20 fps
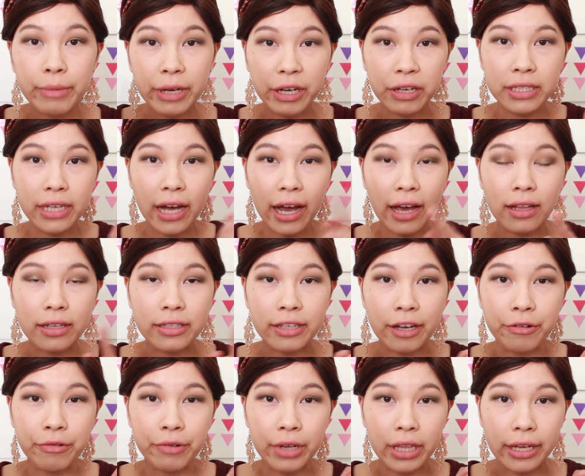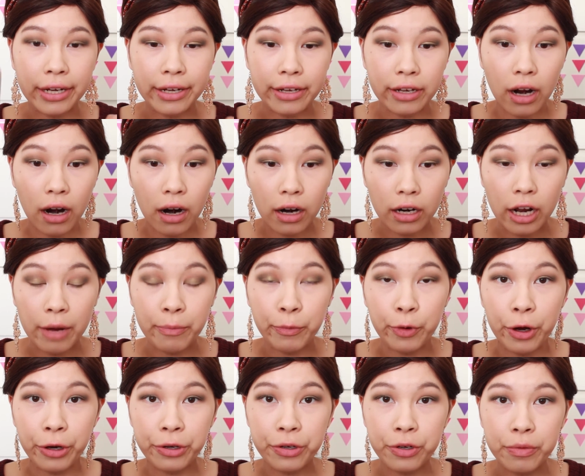Because the eyelids are really dark, I'm
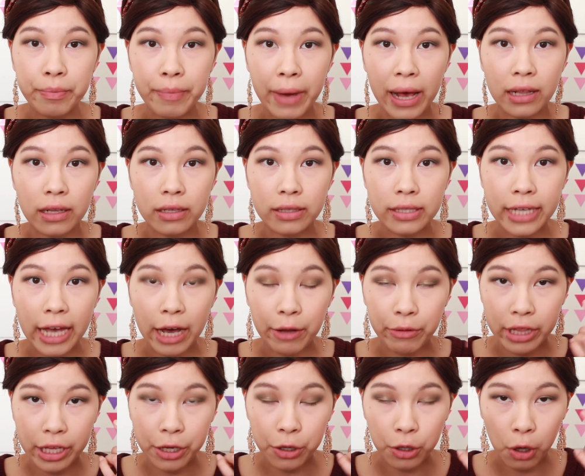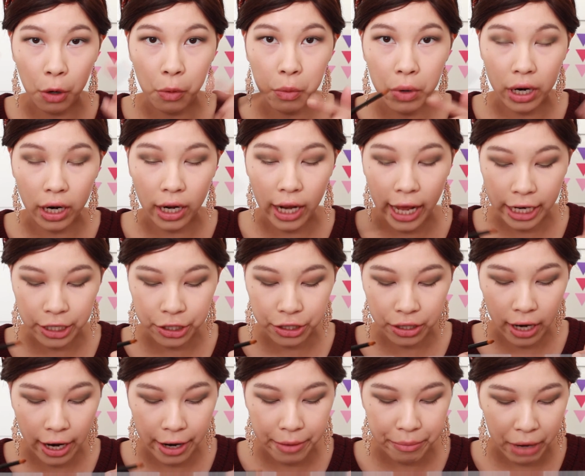going to balance out the lower lash
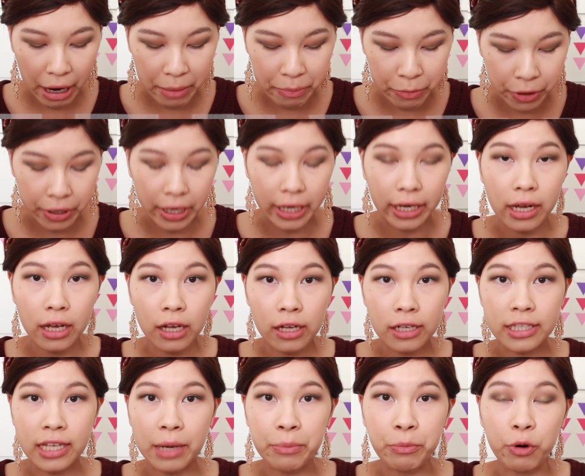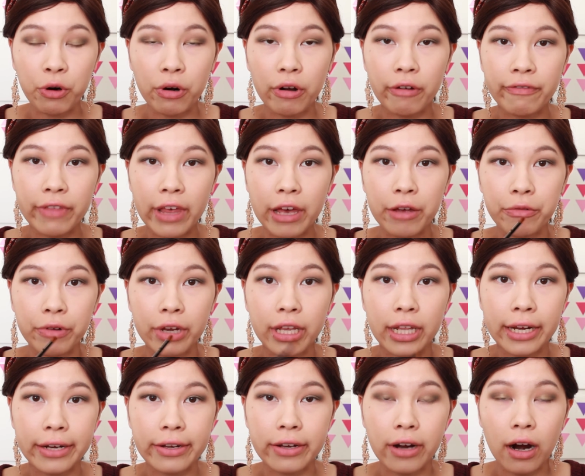line by putting some more of that
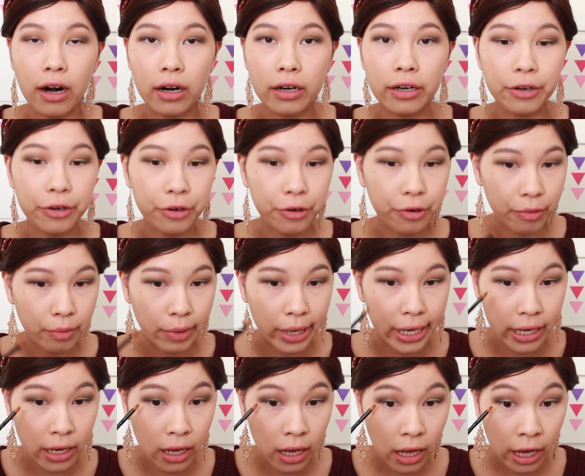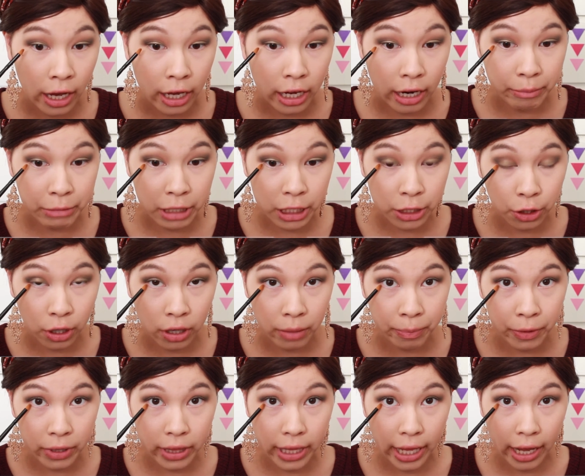really dark green. And I'm just going
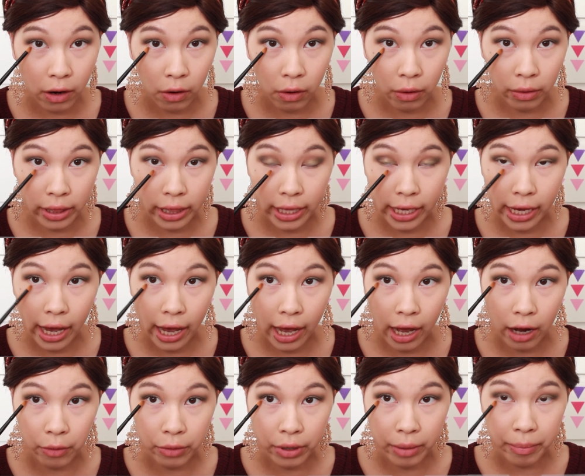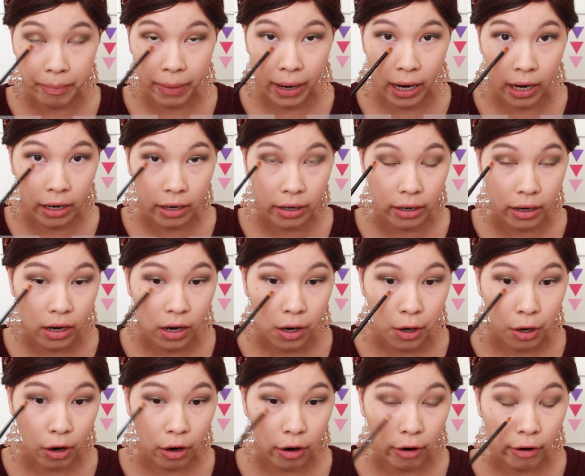to put that on the outer part
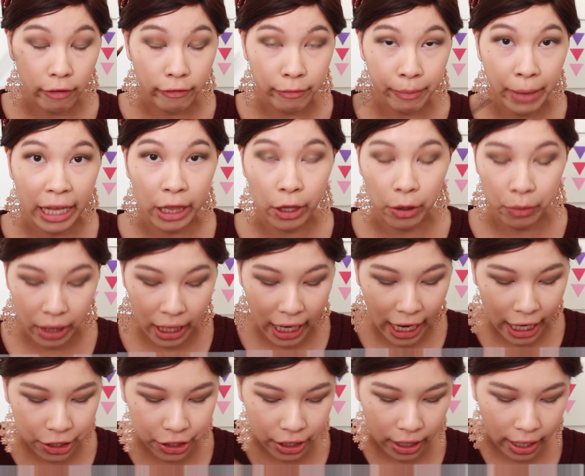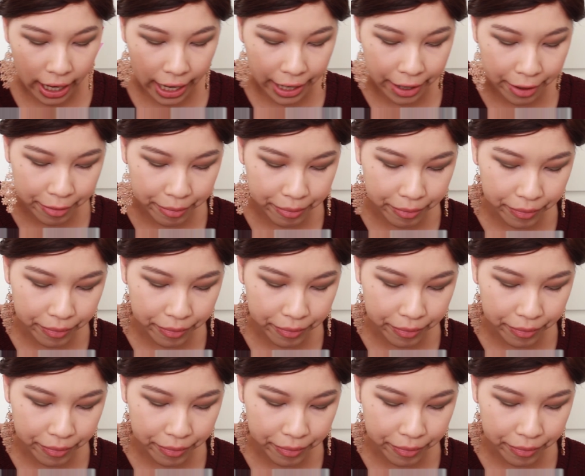of my lower lash line.